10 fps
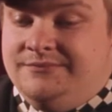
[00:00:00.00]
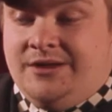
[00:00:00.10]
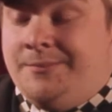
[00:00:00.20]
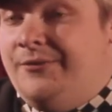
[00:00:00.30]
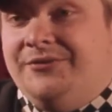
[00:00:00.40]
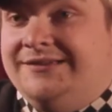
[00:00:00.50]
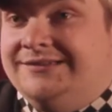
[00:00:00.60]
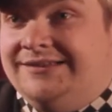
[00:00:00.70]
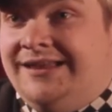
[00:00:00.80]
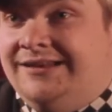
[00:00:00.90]
about
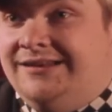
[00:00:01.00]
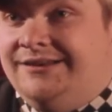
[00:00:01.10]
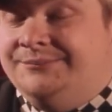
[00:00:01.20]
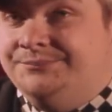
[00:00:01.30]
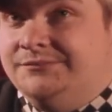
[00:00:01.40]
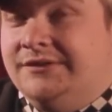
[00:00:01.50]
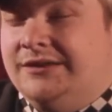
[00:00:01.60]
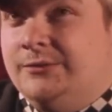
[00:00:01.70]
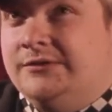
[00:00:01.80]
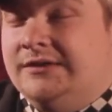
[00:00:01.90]
this. And
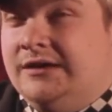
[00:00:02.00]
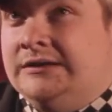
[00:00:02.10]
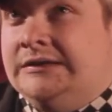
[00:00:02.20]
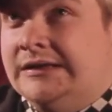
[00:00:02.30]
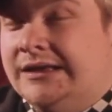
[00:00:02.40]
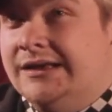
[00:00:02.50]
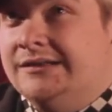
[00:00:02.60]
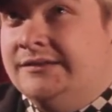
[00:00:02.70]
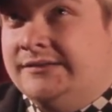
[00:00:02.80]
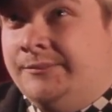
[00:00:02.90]
this was in
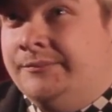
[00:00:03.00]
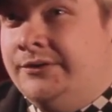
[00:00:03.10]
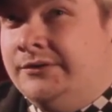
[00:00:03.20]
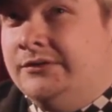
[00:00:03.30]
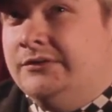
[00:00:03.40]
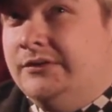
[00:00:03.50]
December